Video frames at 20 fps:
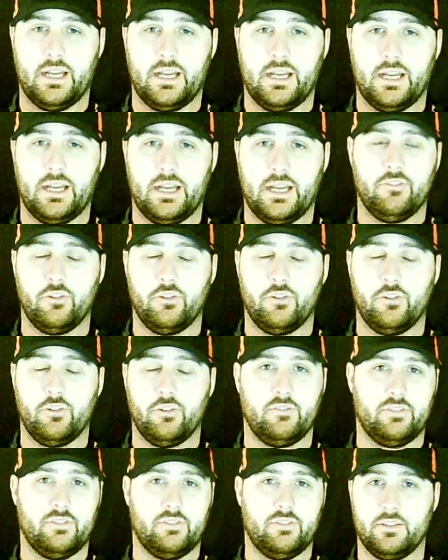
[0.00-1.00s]
Everything
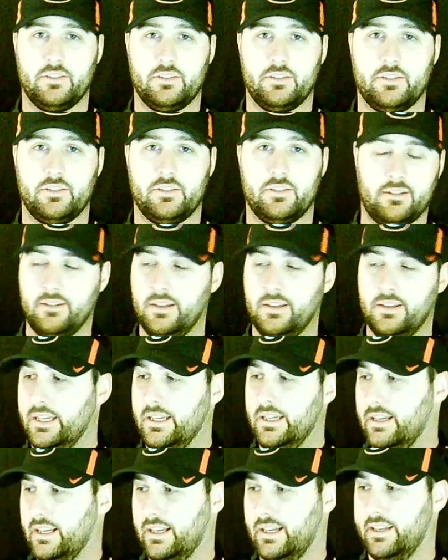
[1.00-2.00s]
flies by.
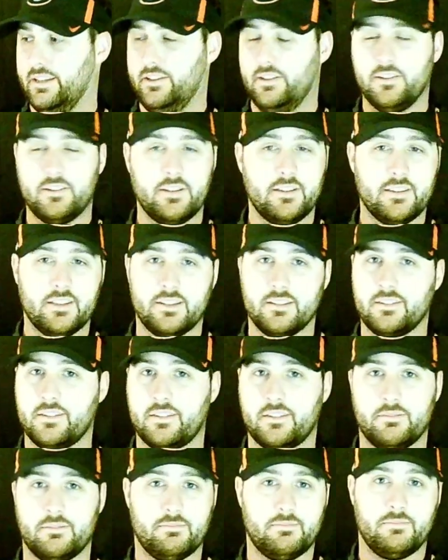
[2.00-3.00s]
I got a youngin that's
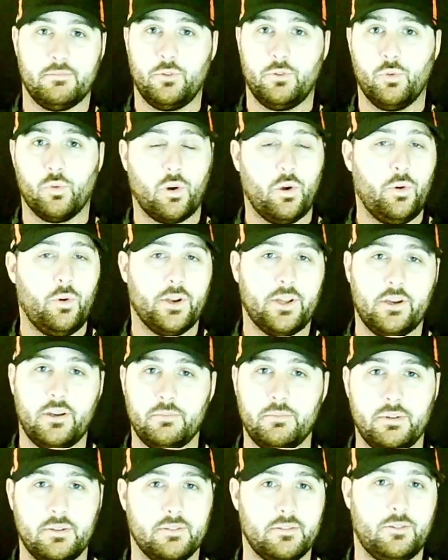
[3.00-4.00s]
growing up
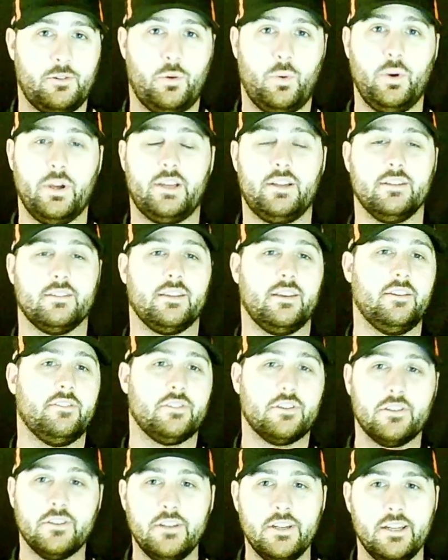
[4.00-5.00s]
quick as ever.
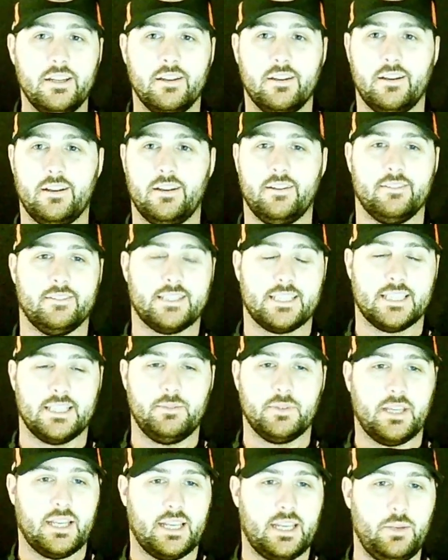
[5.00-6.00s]
It seems
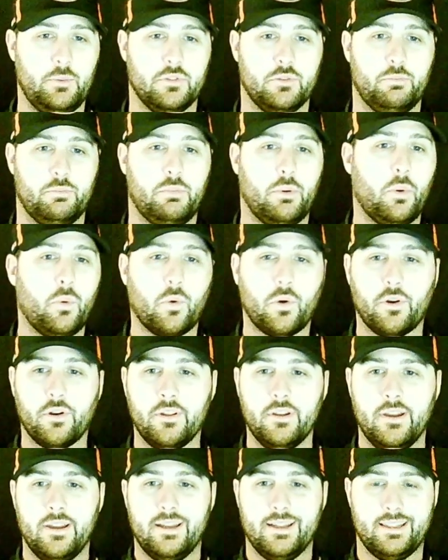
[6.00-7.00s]
like he was born
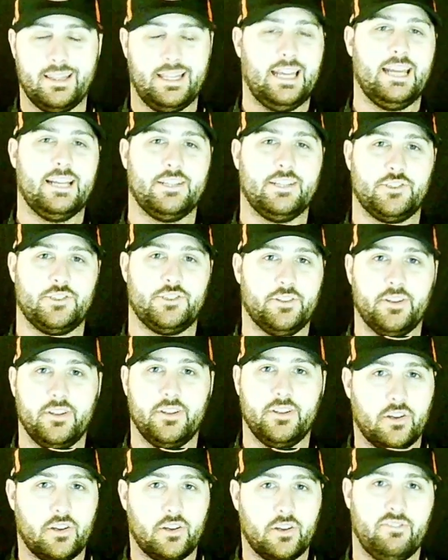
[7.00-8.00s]
last year and he's
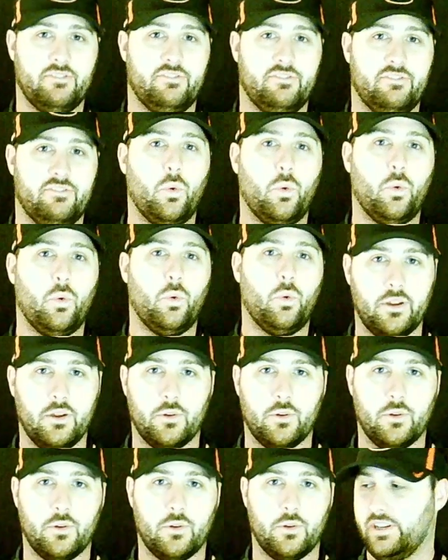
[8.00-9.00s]
already 4, going
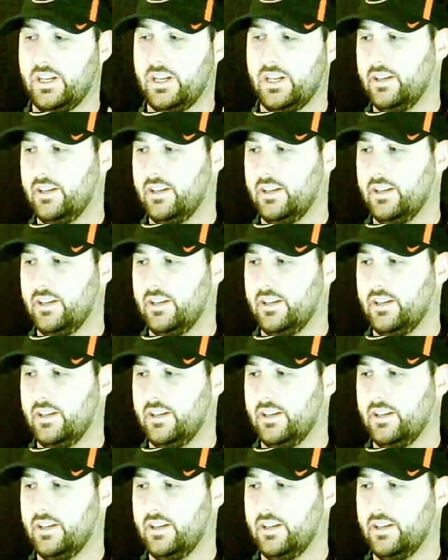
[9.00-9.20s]
on 5.